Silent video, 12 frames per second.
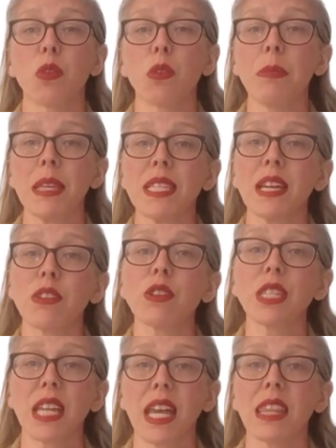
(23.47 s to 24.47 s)
or
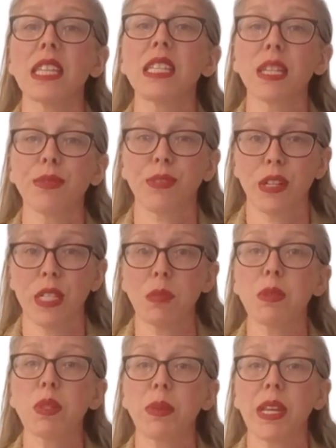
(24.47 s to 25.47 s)
misunderstand the
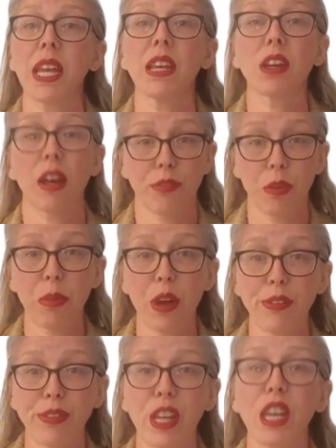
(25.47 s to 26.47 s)
difference between a
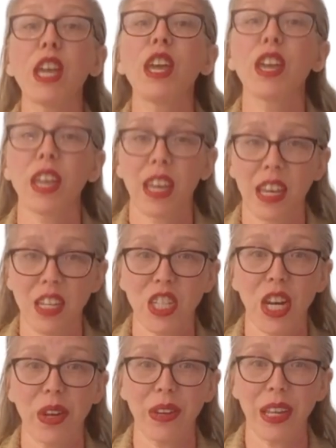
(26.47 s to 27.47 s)
not-for-profit and a
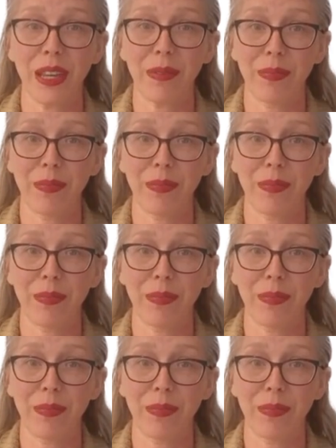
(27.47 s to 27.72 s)
charity.